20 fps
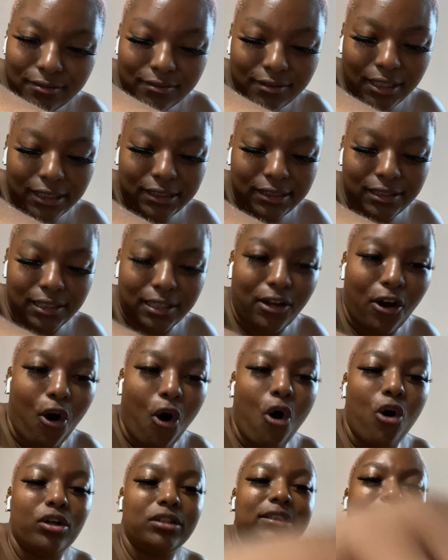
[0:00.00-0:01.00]
Let's see,
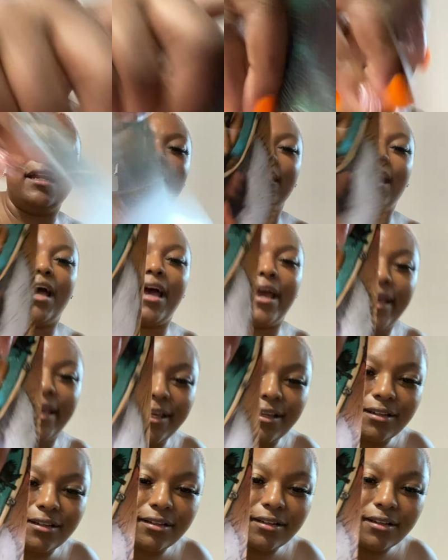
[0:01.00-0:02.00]
all day and night
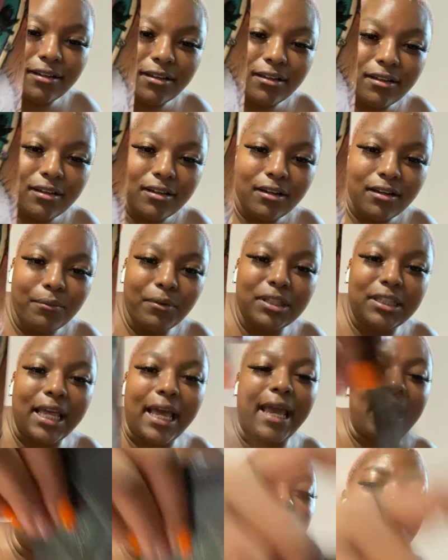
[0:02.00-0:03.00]
with the
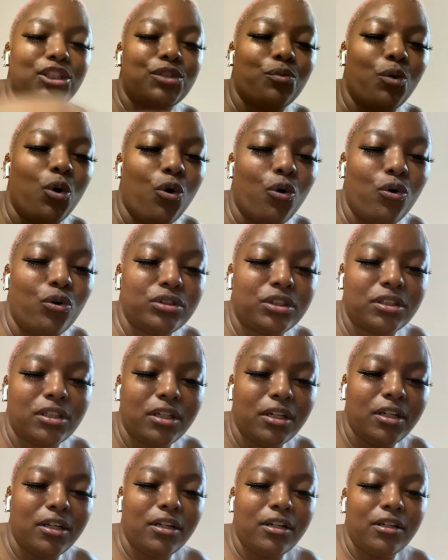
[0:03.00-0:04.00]
Eight of Swords,
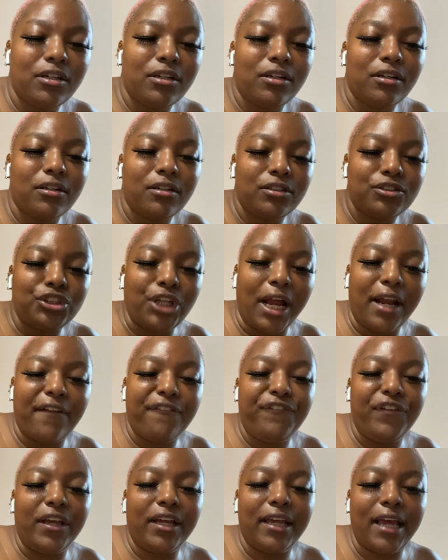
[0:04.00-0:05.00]
trying
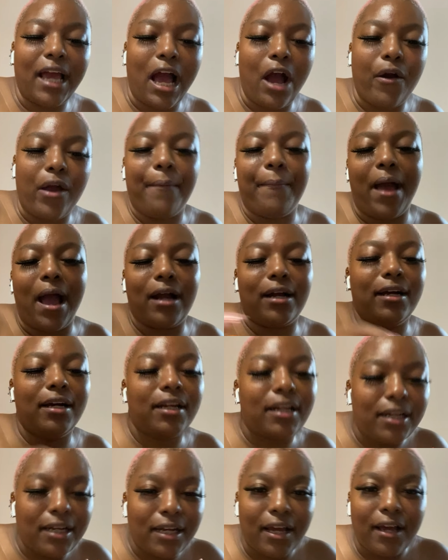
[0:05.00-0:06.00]
to figure out, am I
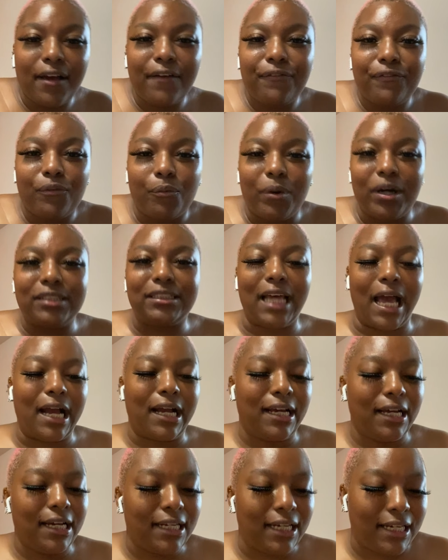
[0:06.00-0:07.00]
good enough? Was I
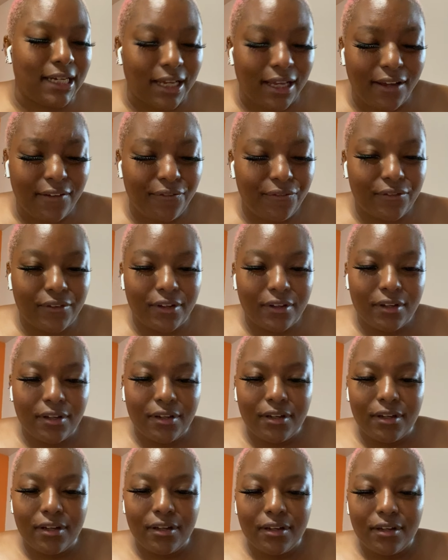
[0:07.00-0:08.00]
good enough? No,
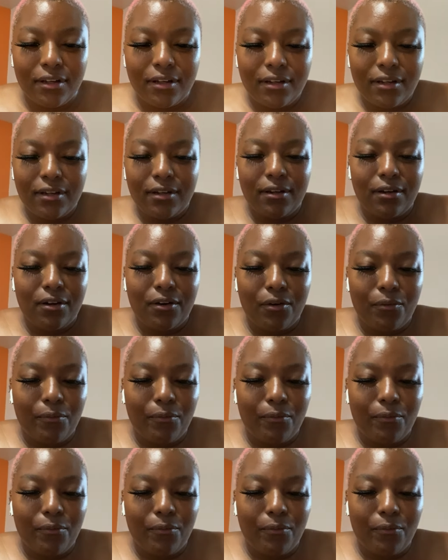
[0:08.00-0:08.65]
seriously, no.